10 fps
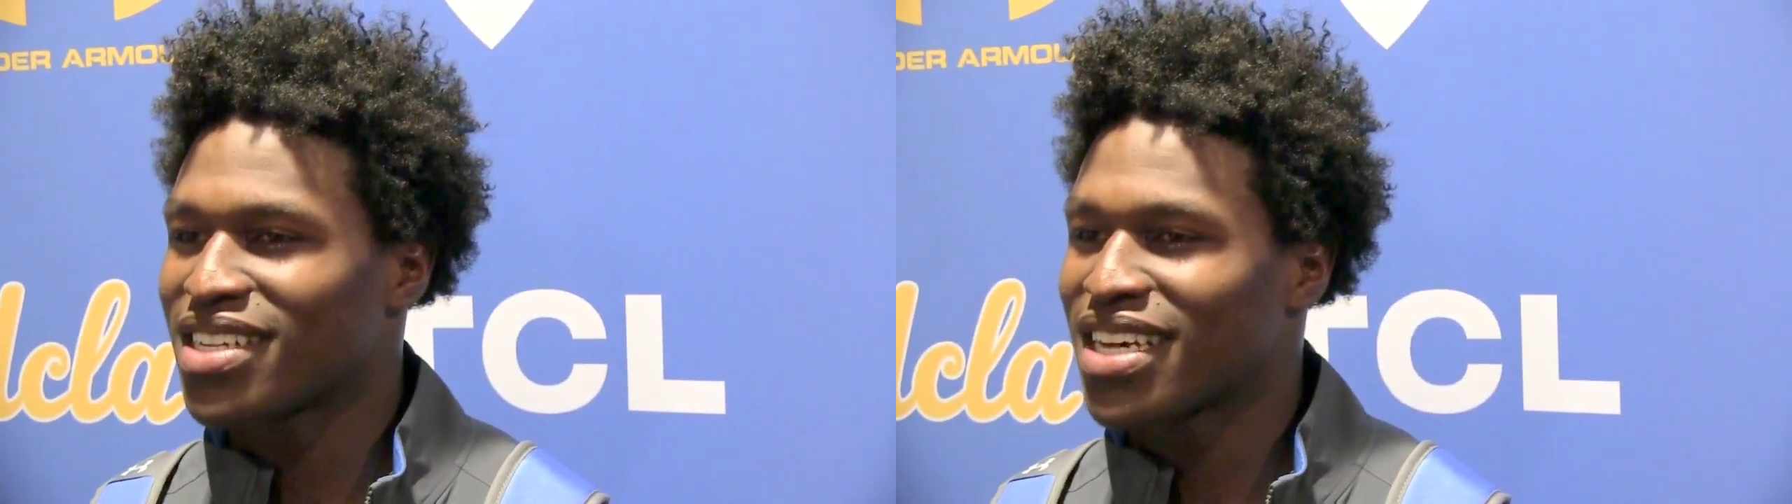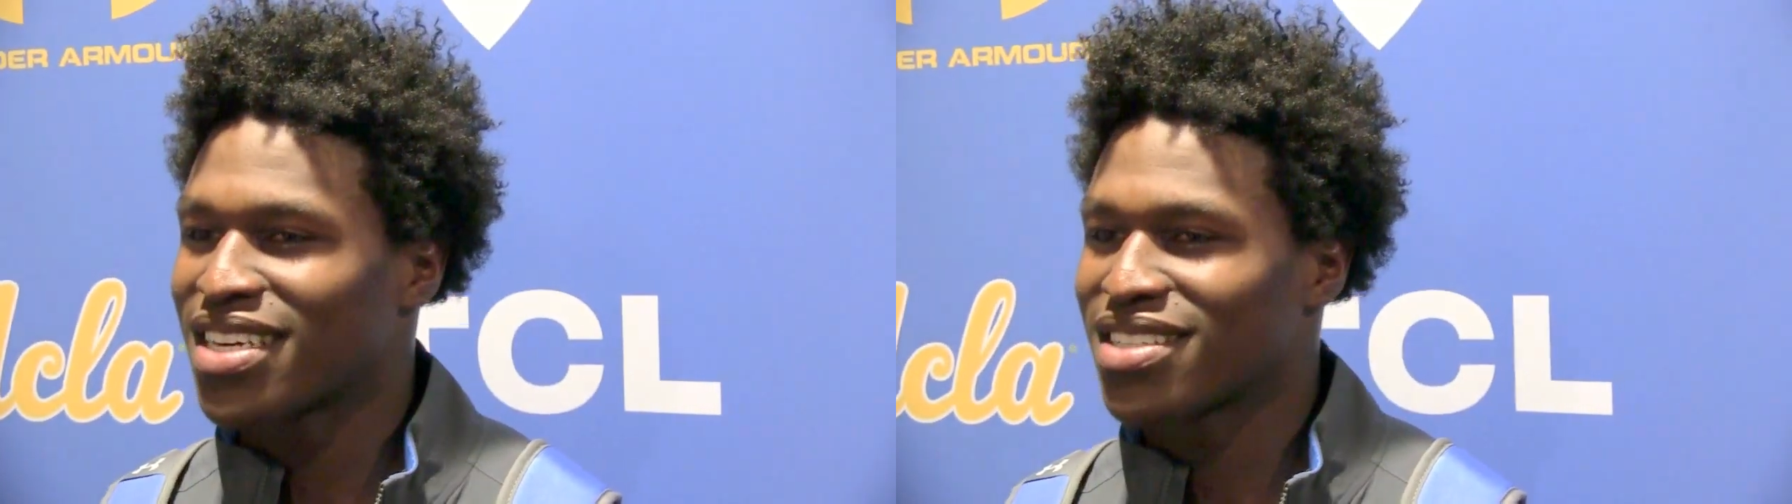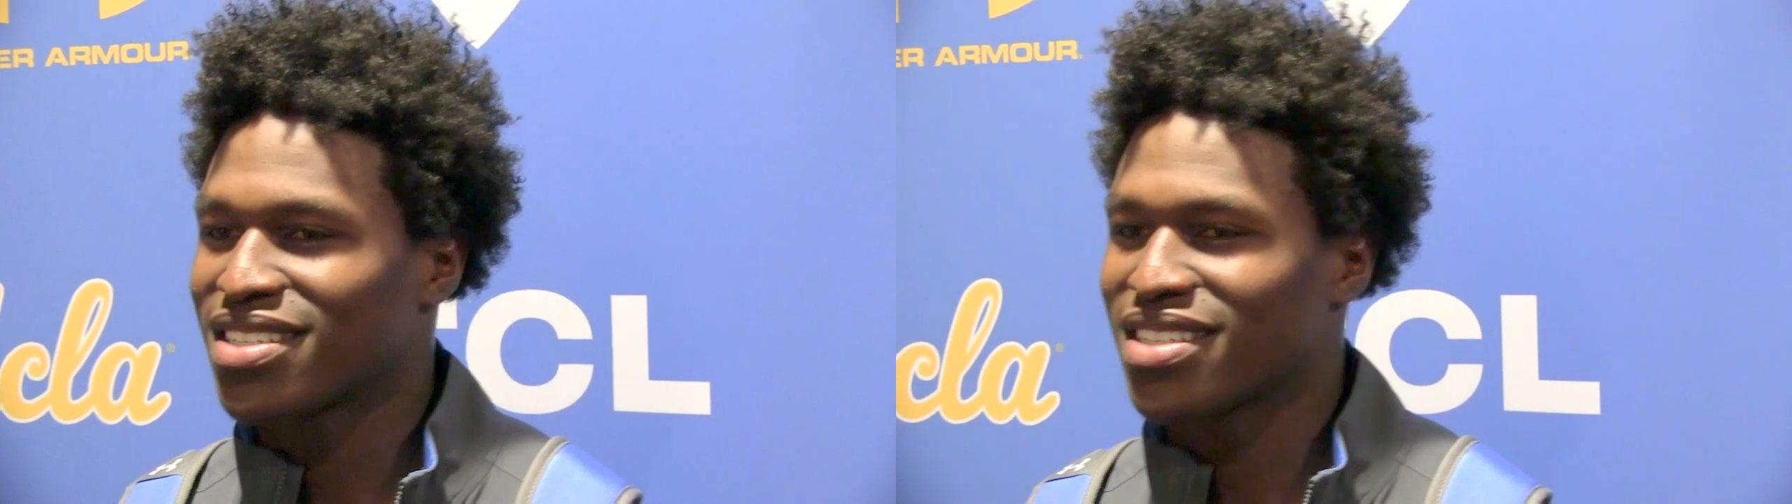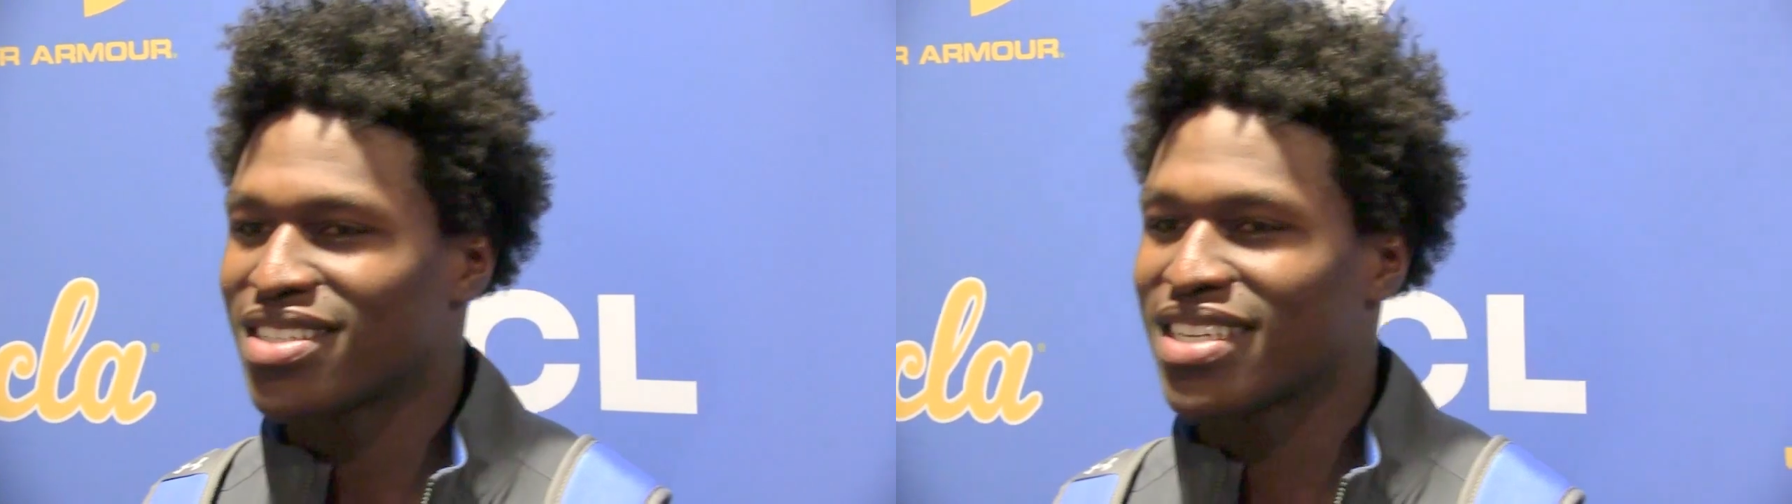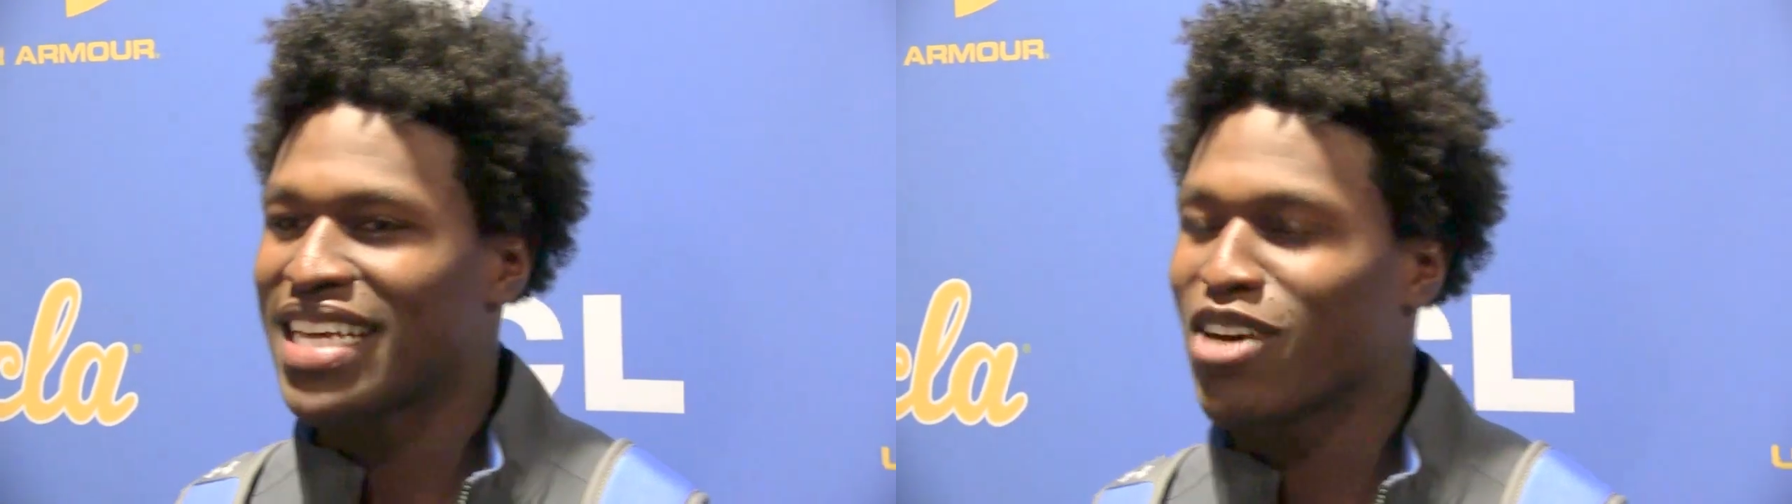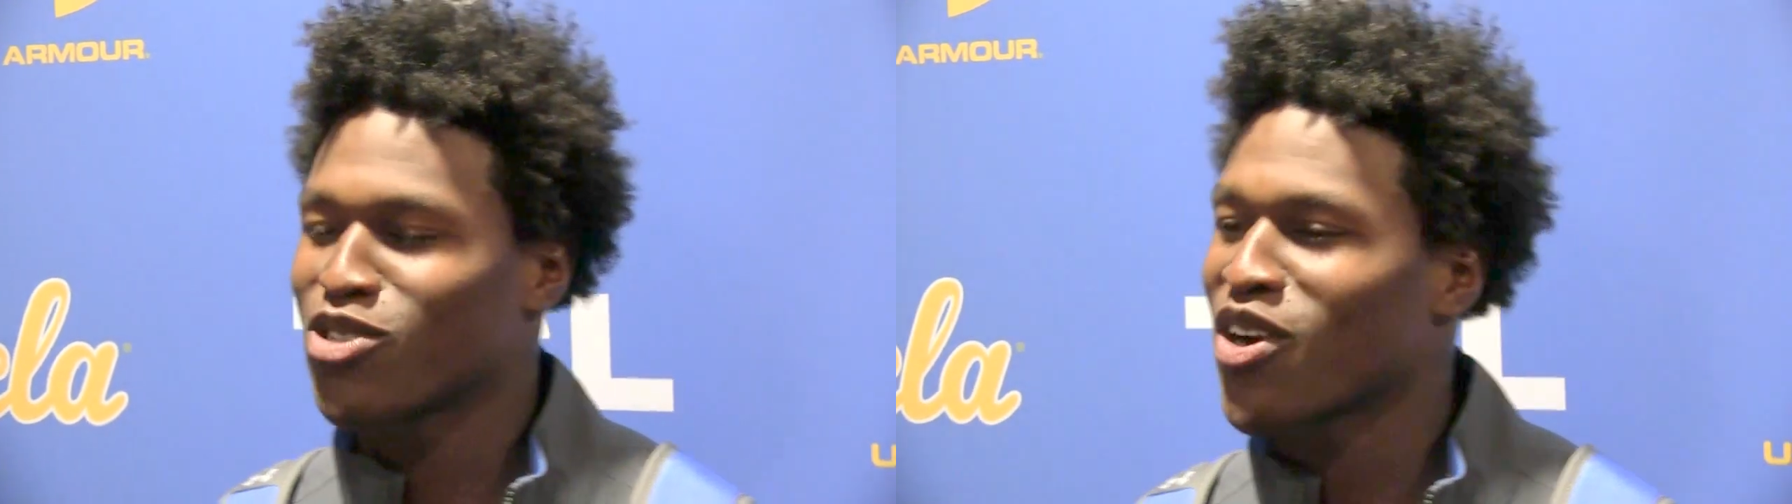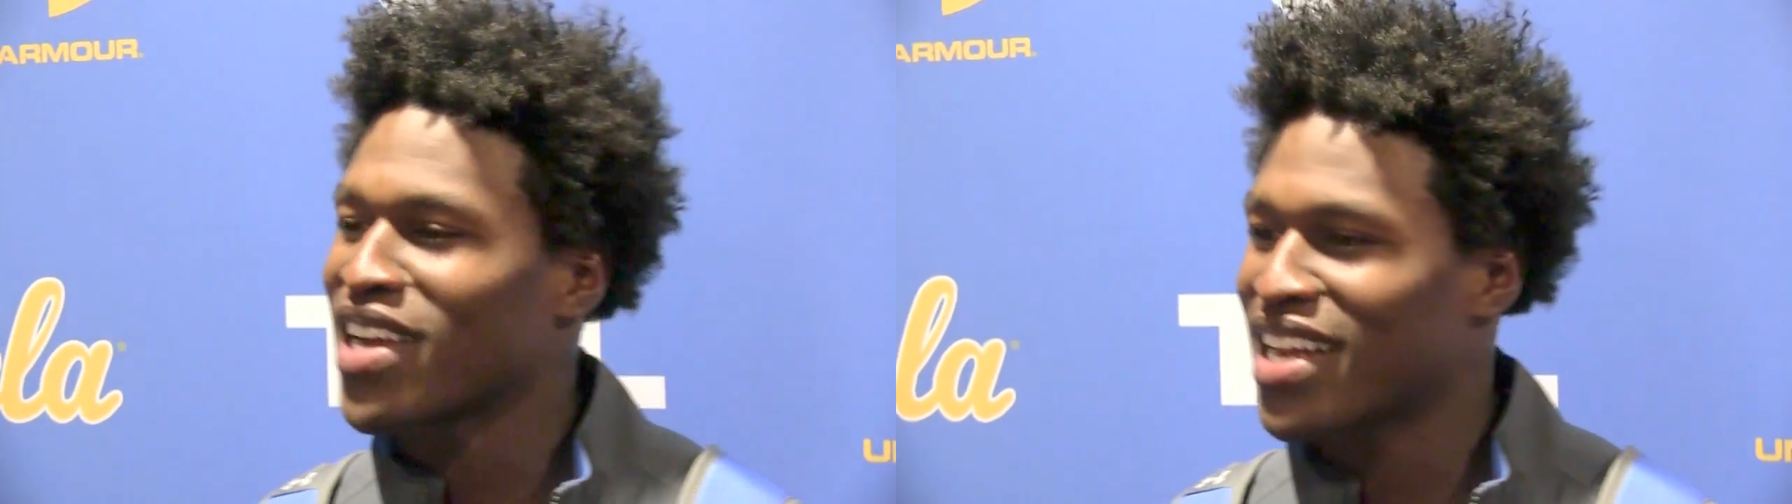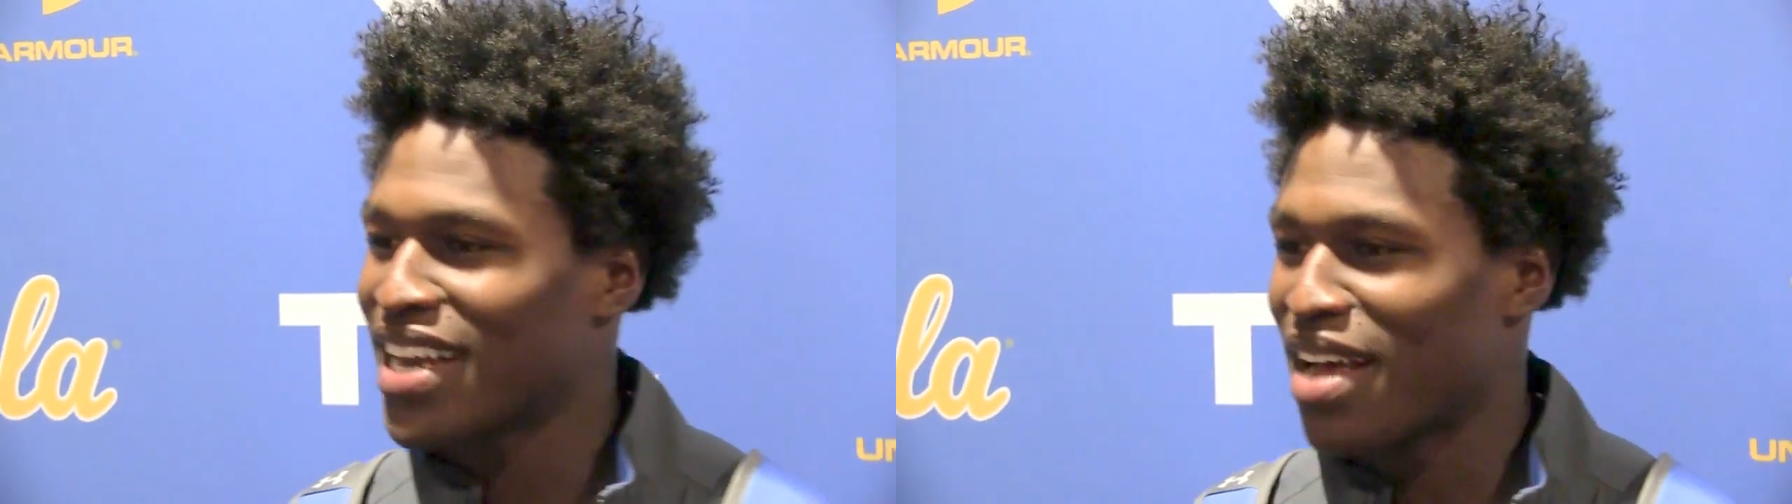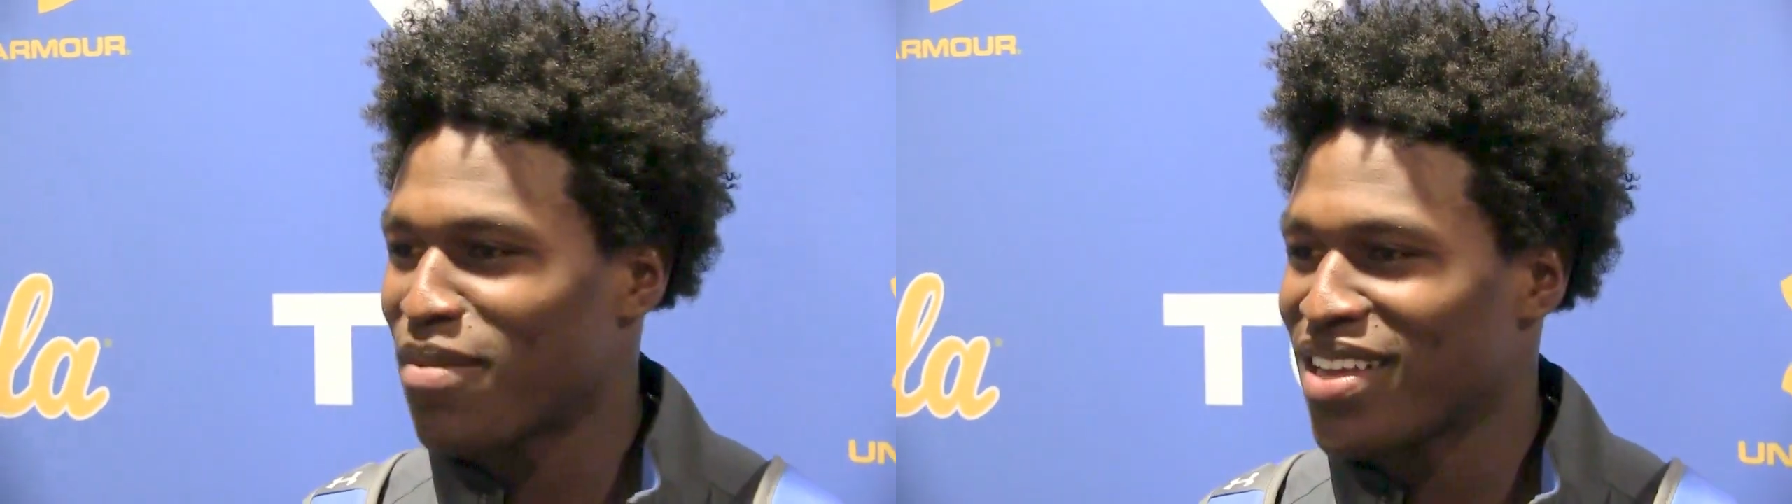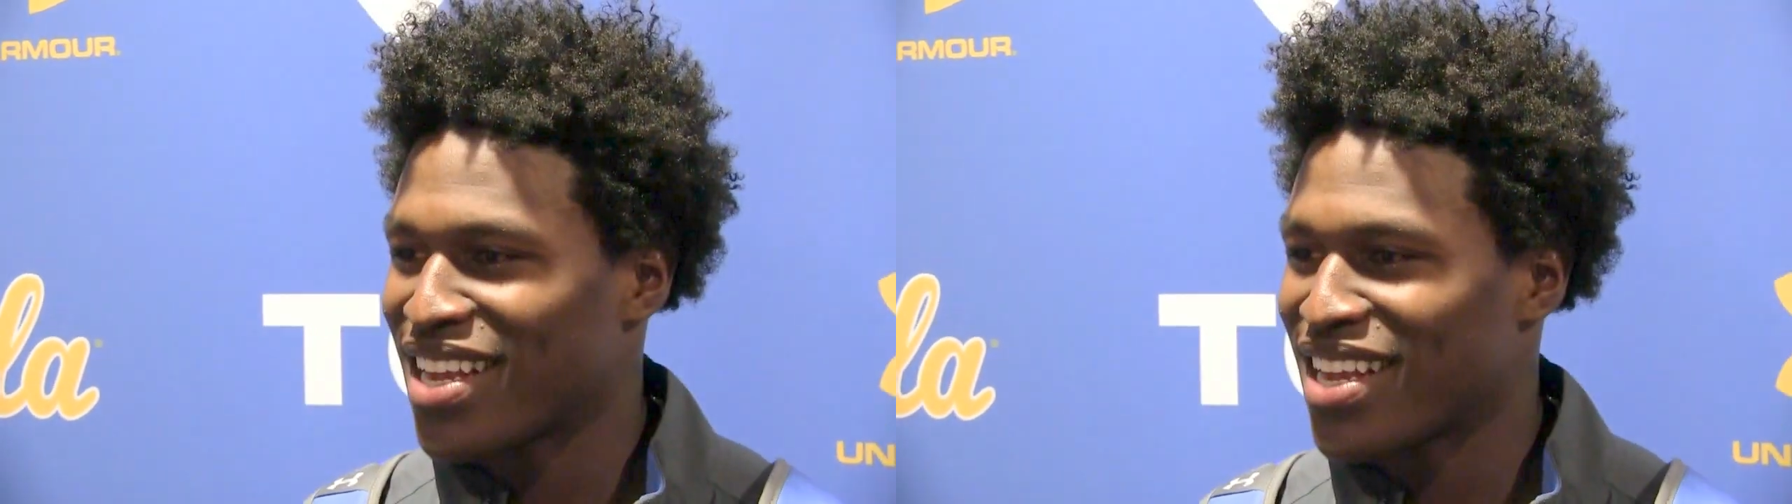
unless Jaleel start getting at me.